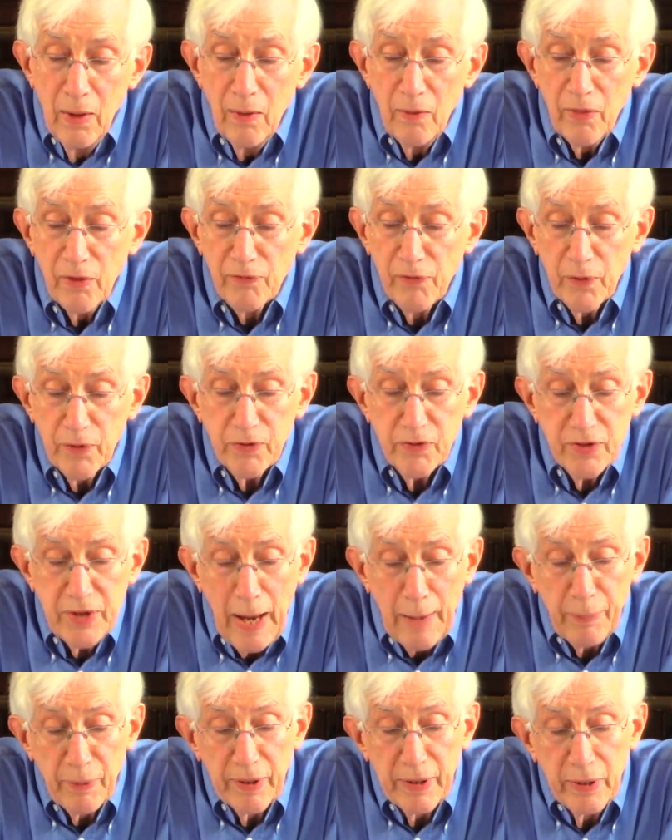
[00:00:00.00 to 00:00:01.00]
The first
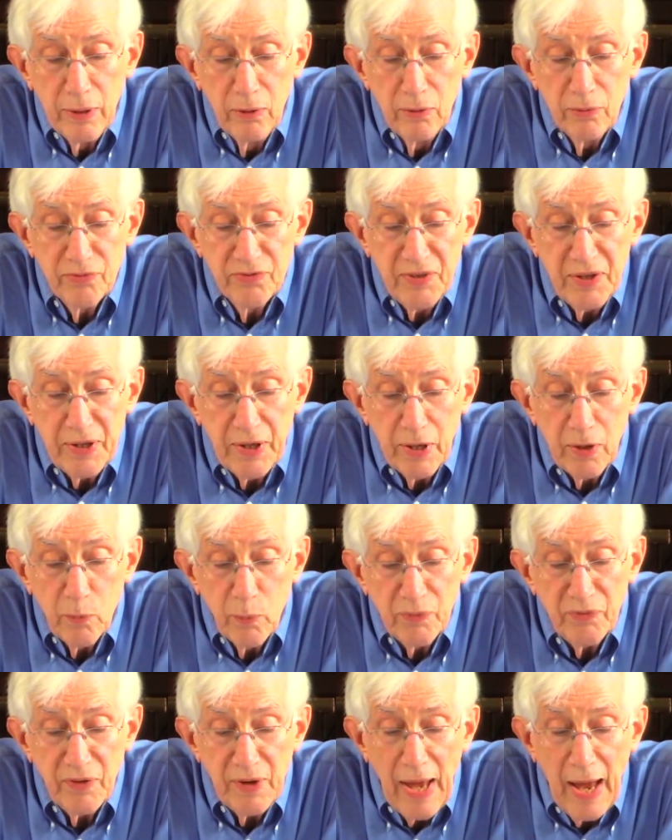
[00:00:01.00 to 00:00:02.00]
Chapel Hill sit-in
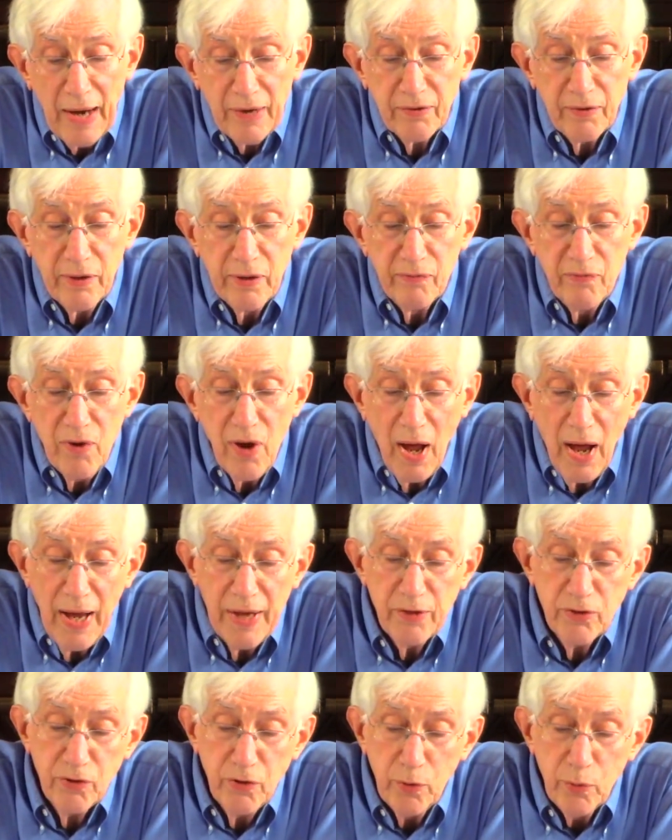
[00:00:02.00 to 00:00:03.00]
was the action of
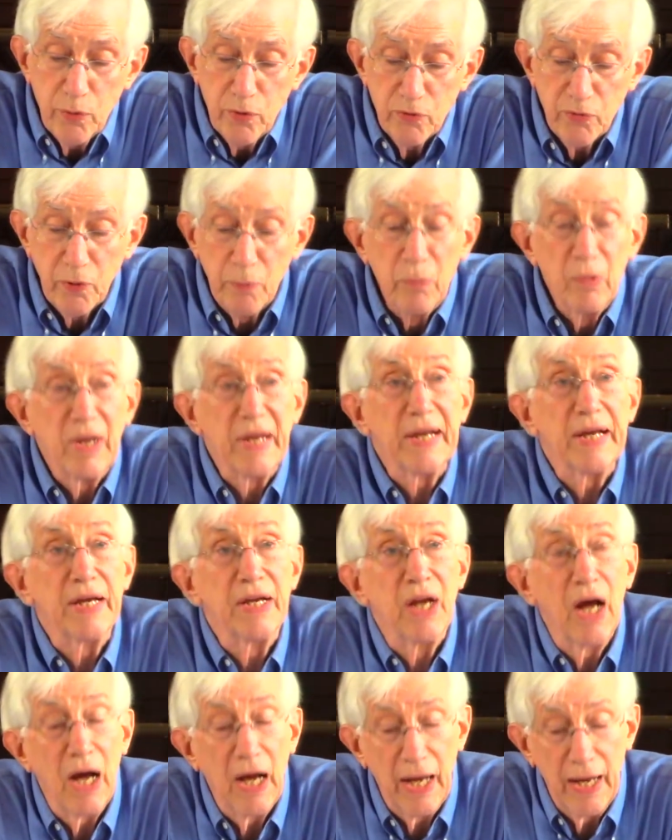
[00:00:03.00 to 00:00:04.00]
9 students from
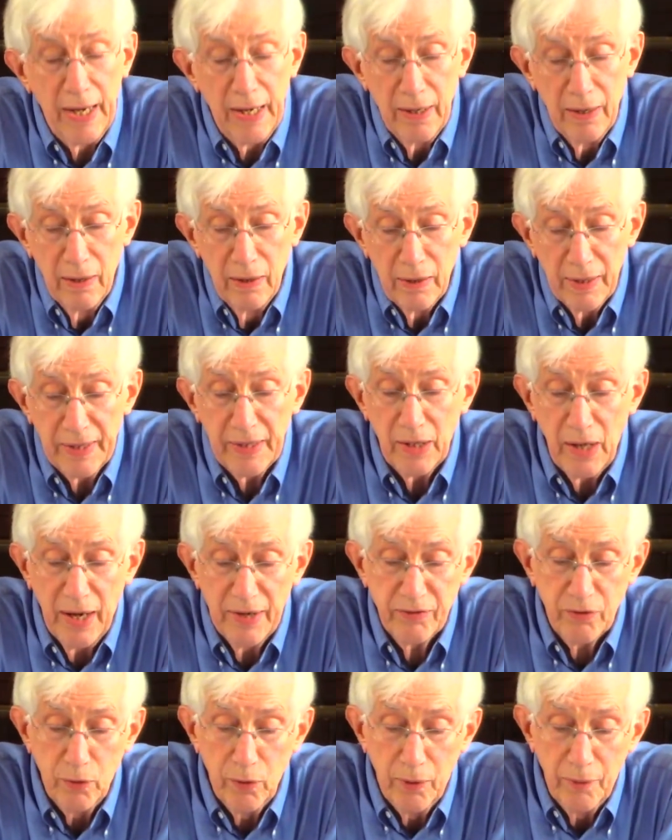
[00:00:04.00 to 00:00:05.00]
Lincoln High
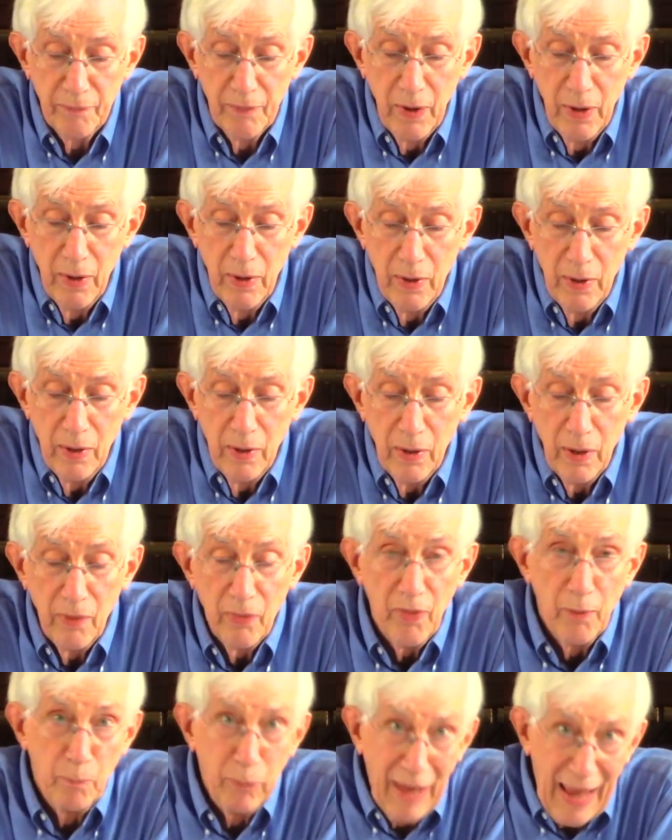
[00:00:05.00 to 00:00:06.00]
School,
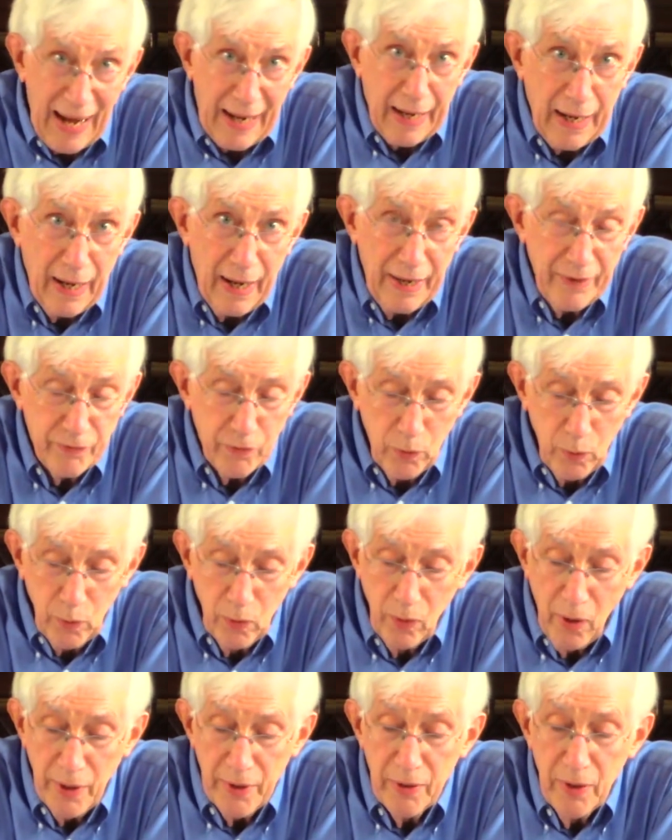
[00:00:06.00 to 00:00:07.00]
the black high
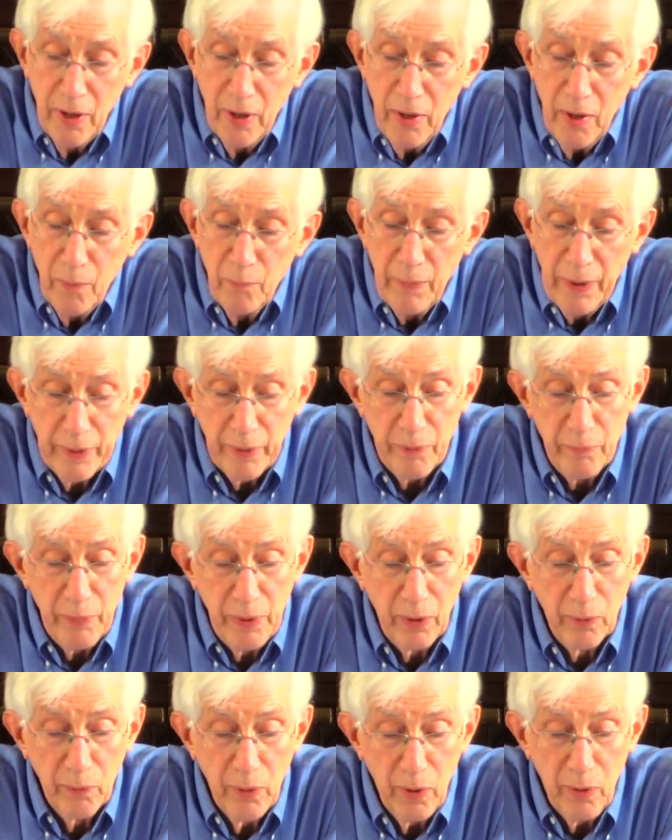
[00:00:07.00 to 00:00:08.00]
school on Merritt
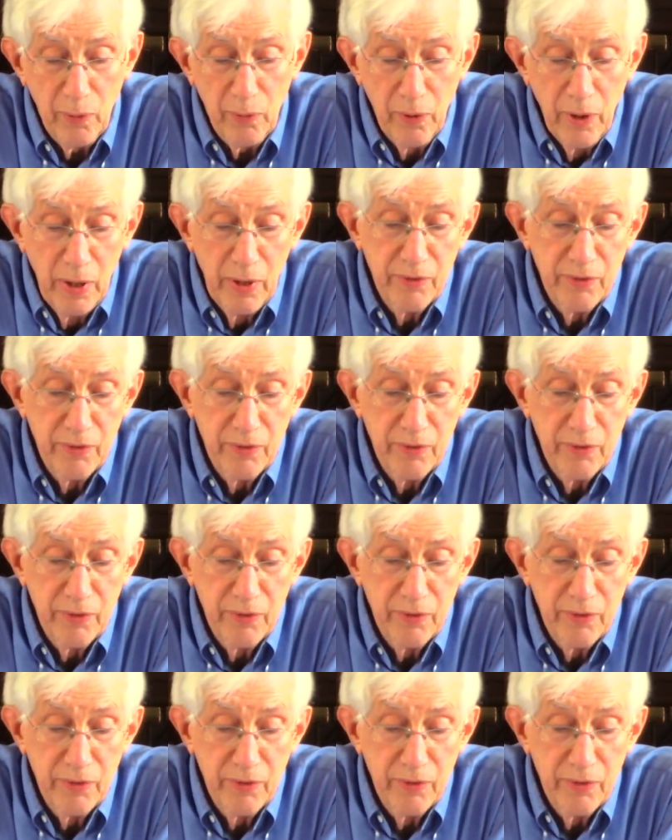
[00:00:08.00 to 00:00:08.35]
Mill Road.